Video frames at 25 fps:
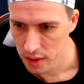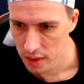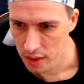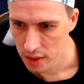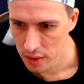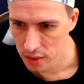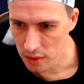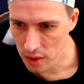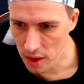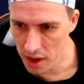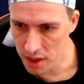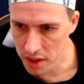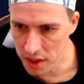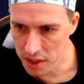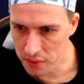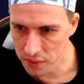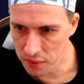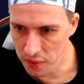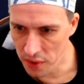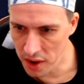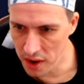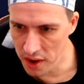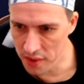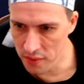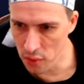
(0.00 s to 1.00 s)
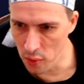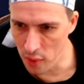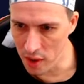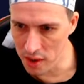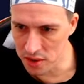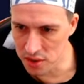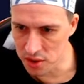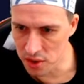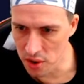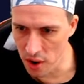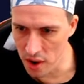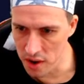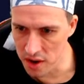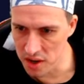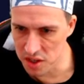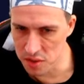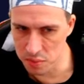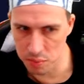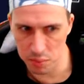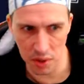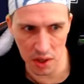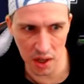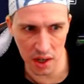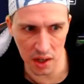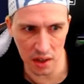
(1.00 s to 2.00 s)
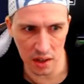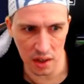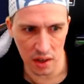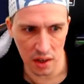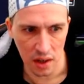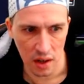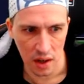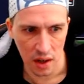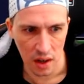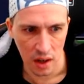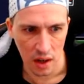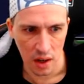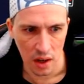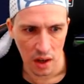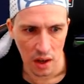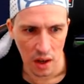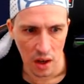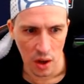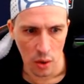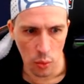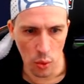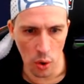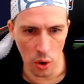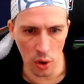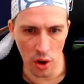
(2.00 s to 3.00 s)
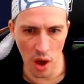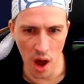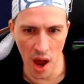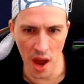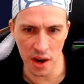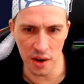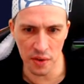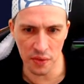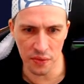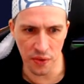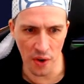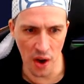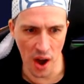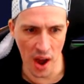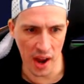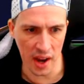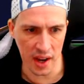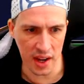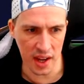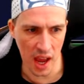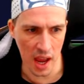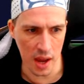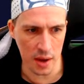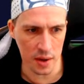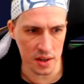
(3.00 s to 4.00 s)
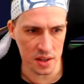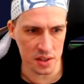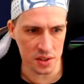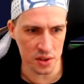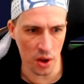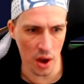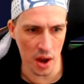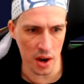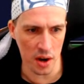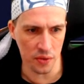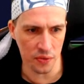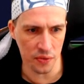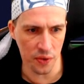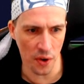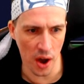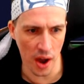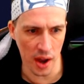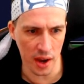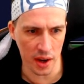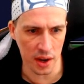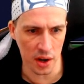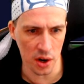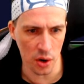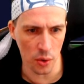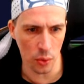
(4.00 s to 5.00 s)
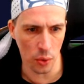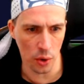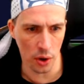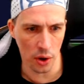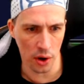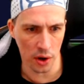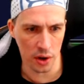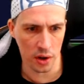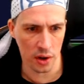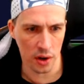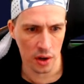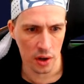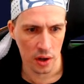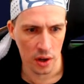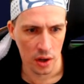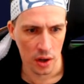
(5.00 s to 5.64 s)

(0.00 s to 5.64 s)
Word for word: Lightning Fight. Everyone's kind of split. Well, Line of Fire can't. Is Line of Fire gonna work?